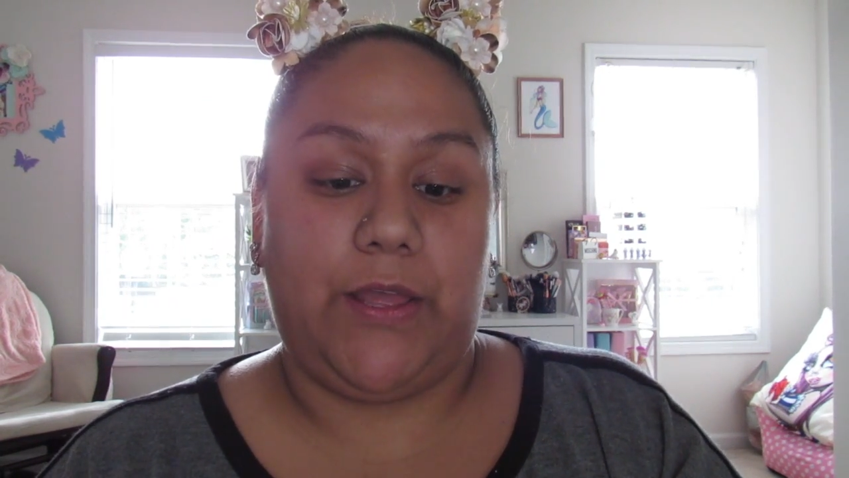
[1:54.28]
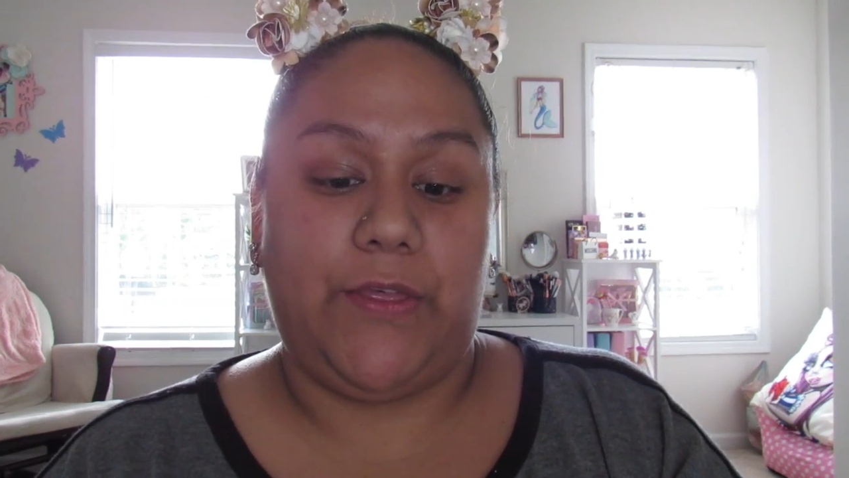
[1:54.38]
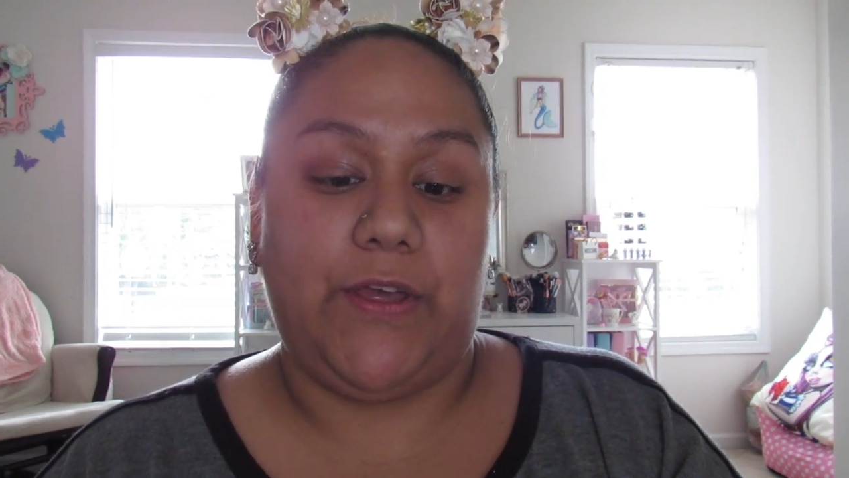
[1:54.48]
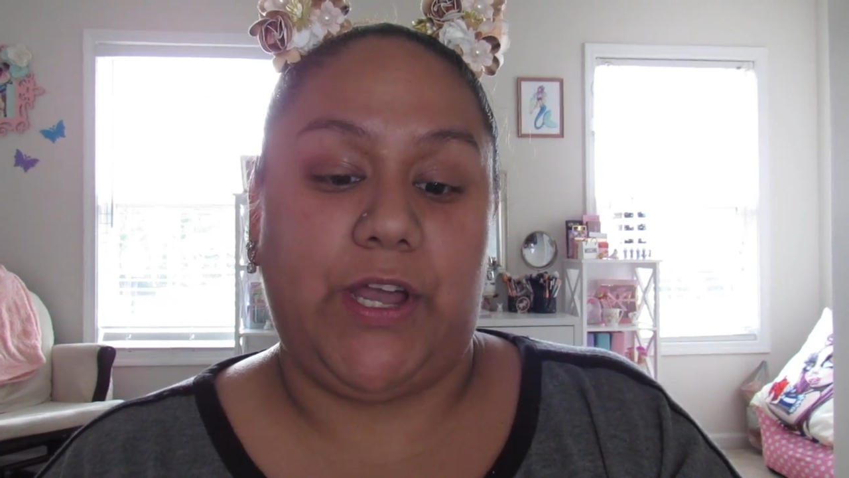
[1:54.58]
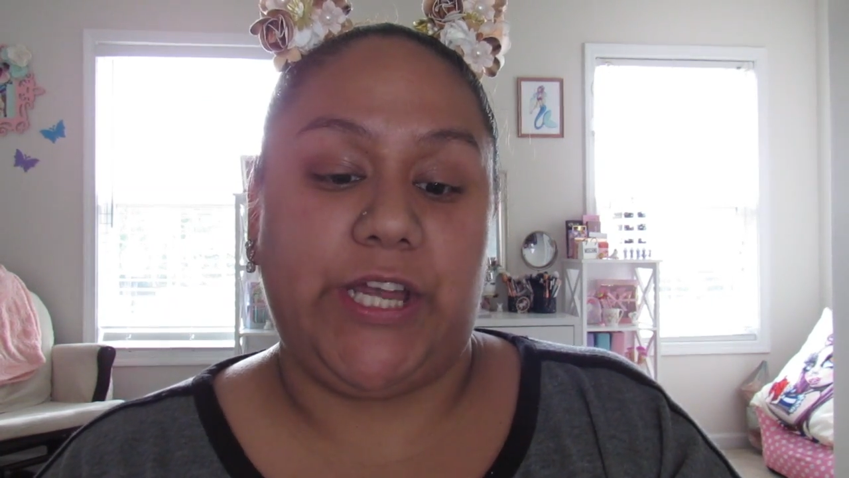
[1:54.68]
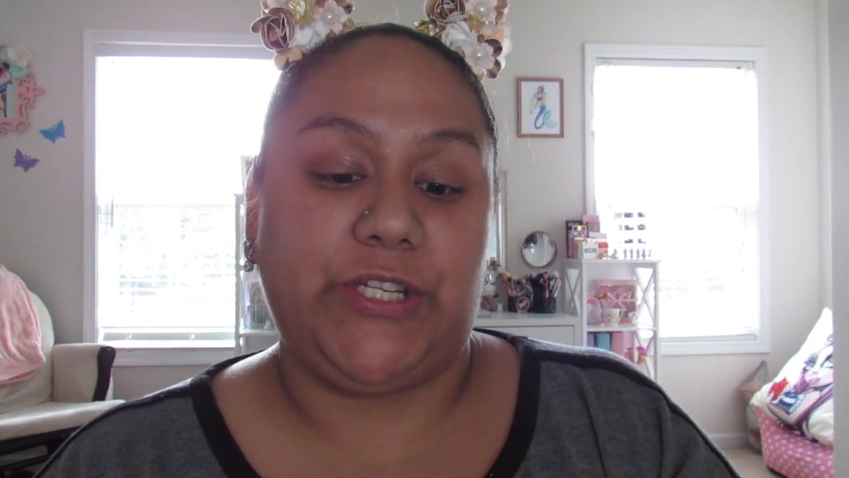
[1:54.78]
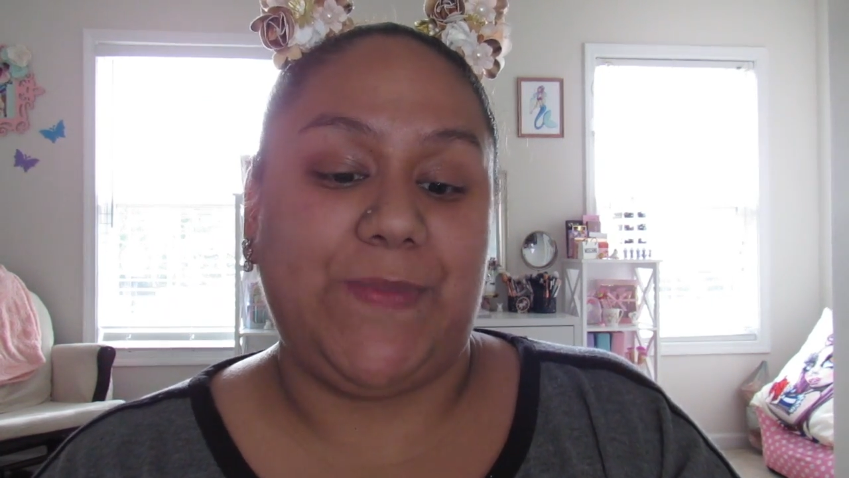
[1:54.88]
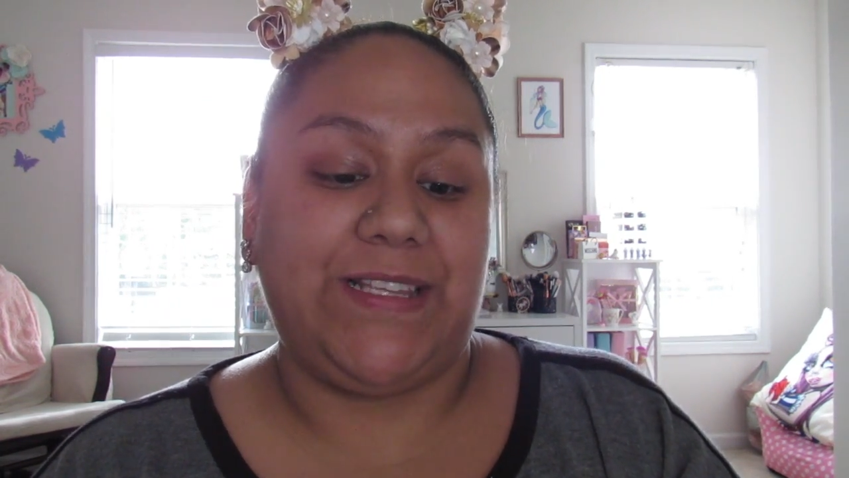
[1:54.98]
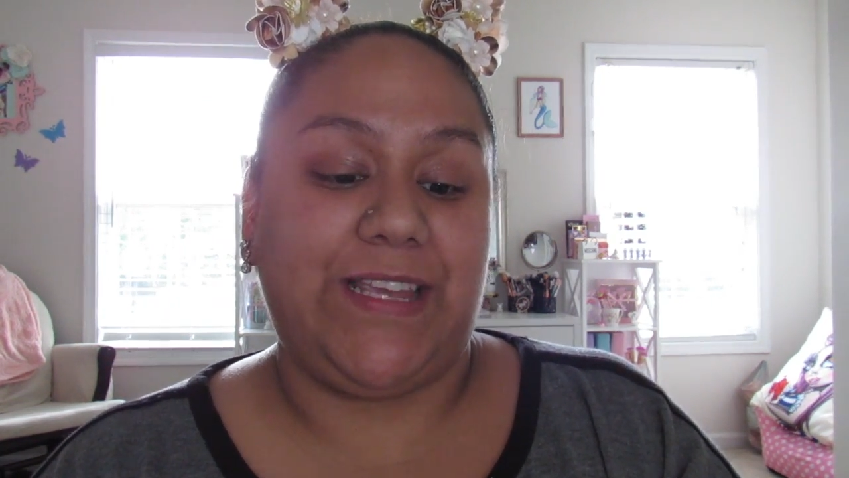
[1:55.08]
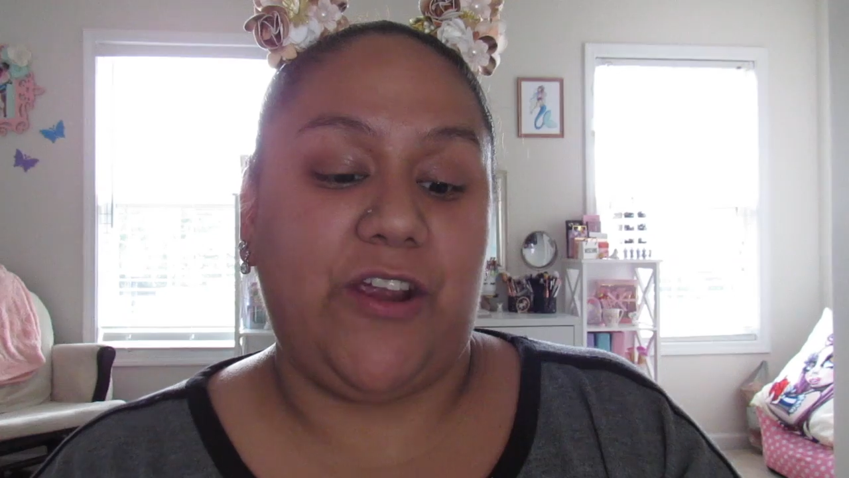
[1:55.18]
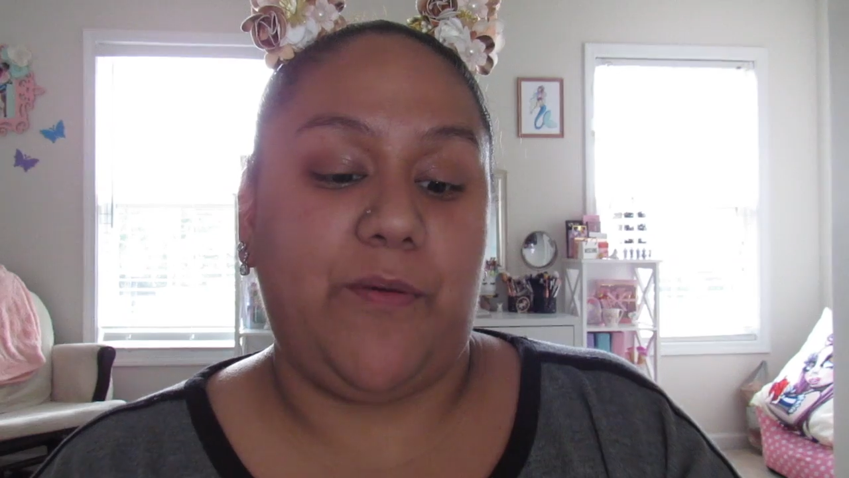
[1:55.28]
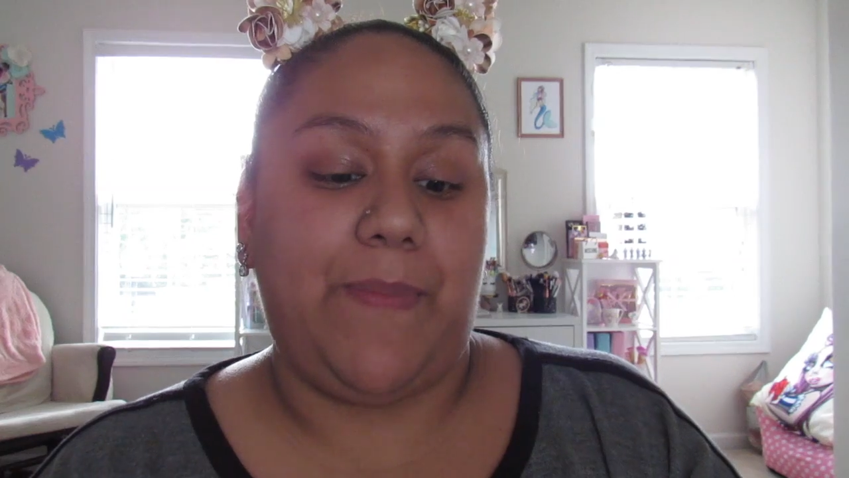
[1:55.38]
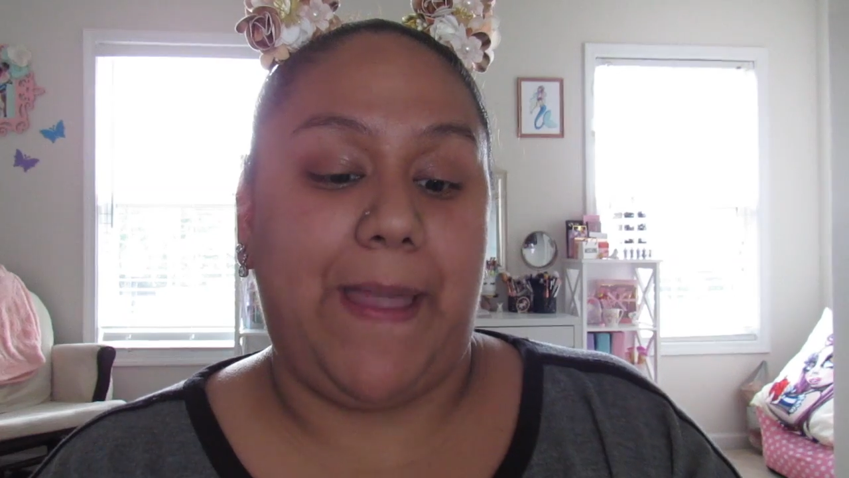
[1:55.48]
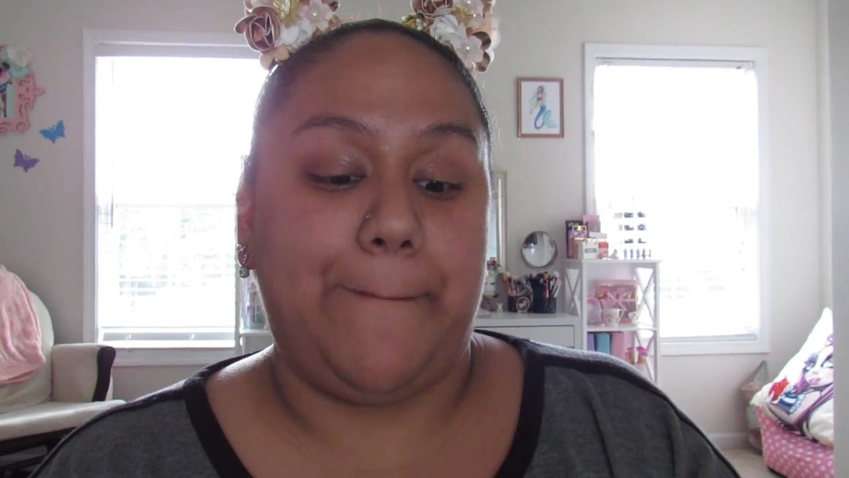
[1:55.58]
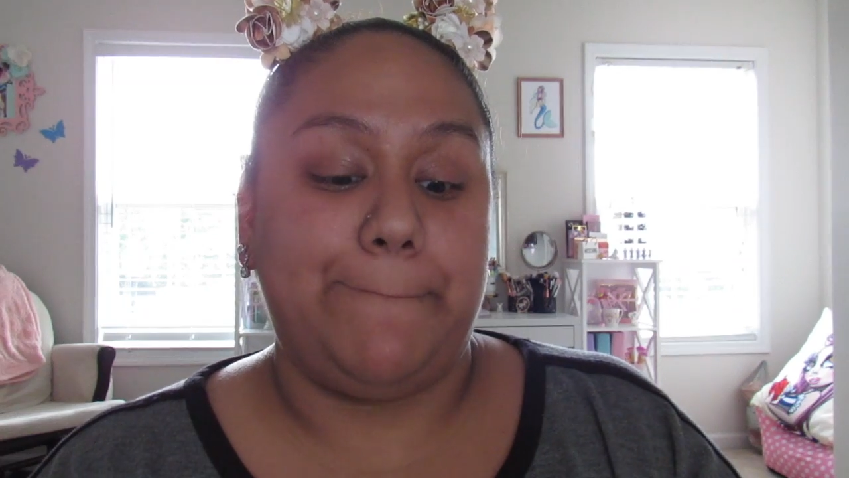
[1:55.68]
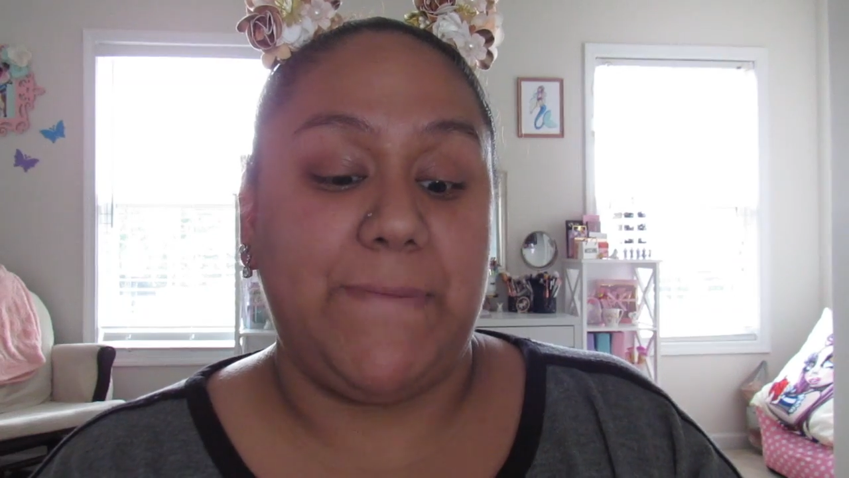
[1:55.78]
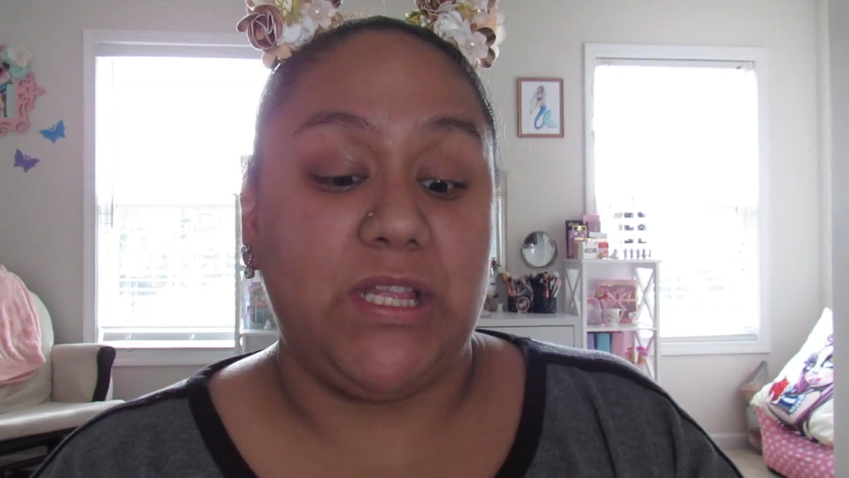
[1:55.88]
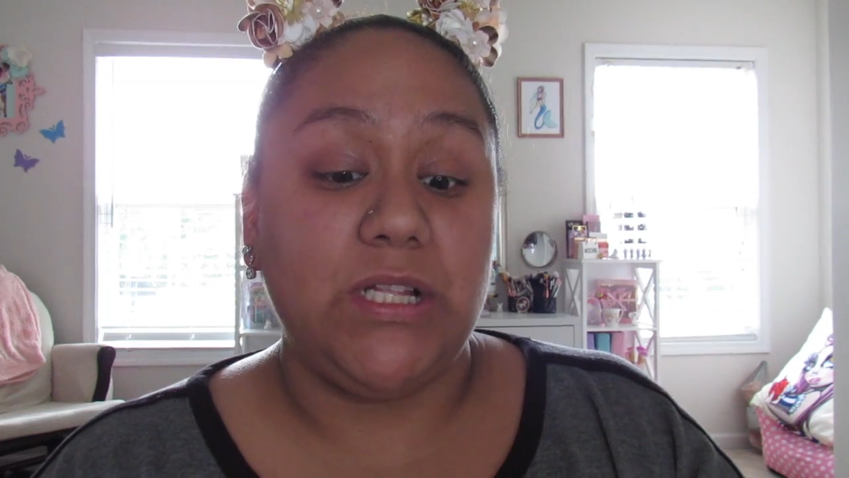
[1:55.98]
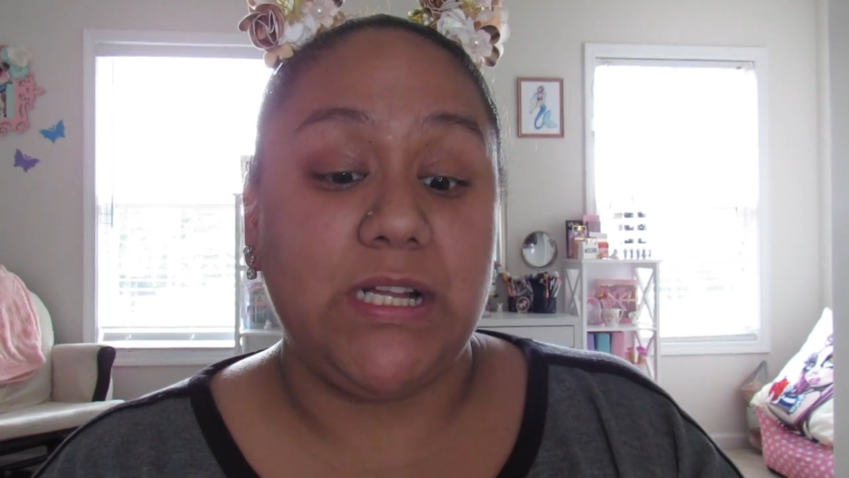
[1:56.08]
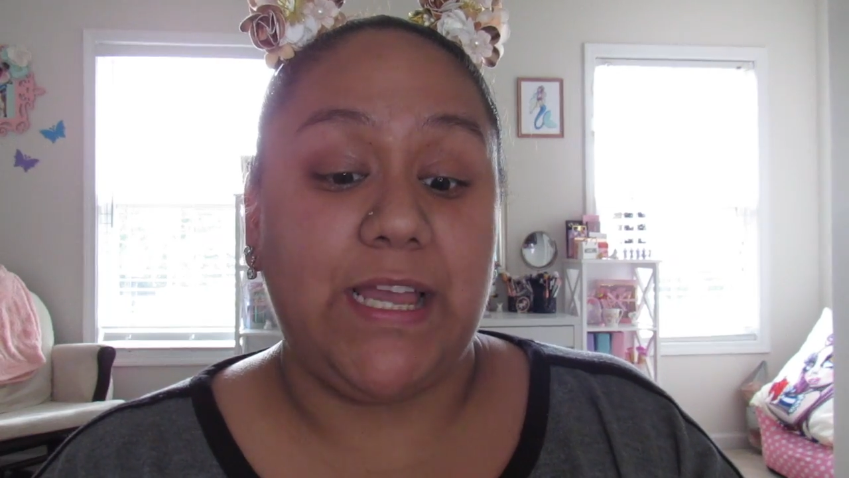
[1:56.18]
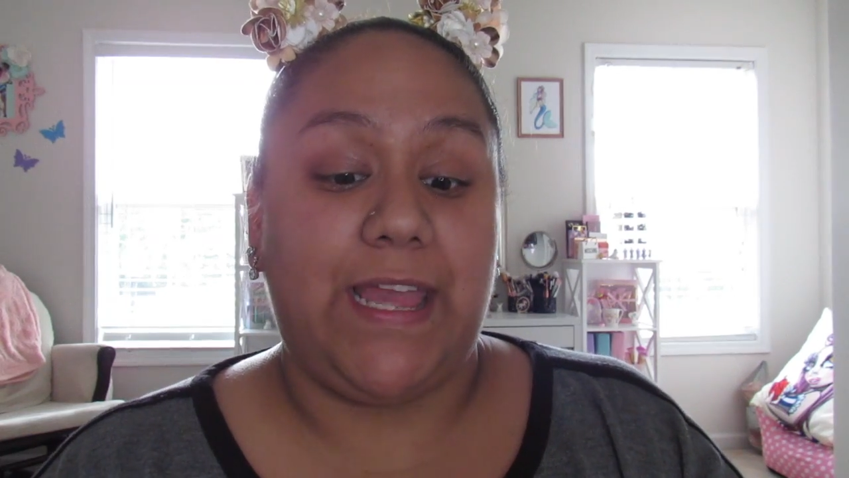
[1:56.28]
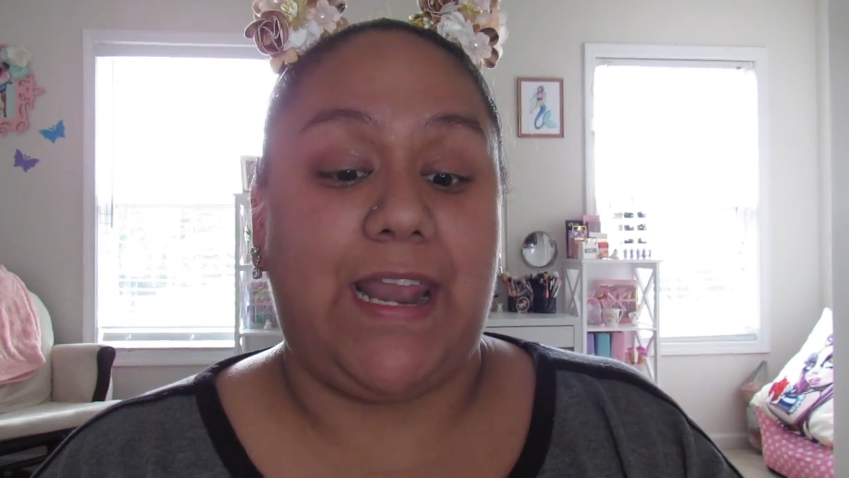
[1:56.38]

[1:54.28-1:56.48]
the Kush Mascara by Milk.